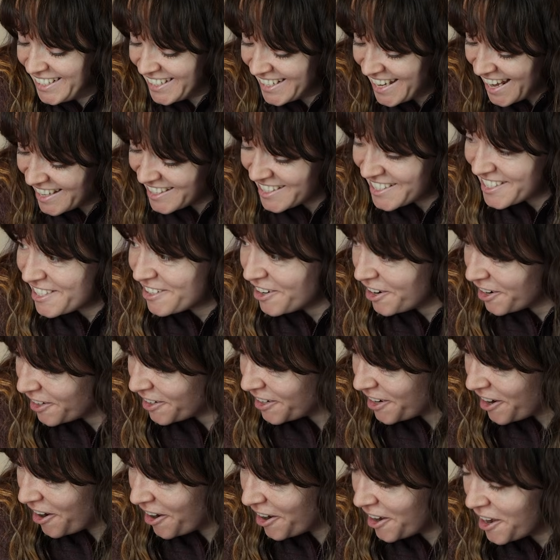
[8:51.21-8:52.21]
to get
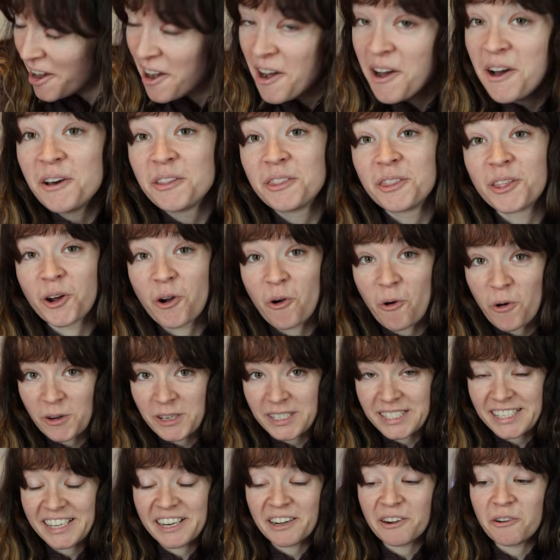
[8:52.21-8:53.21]
started on the
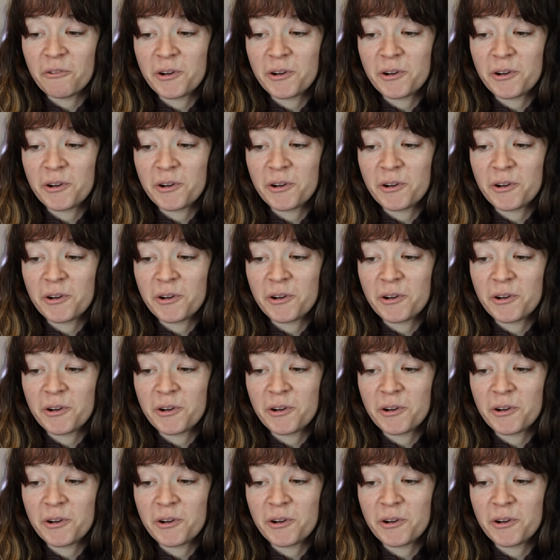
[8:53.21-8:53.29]
corset,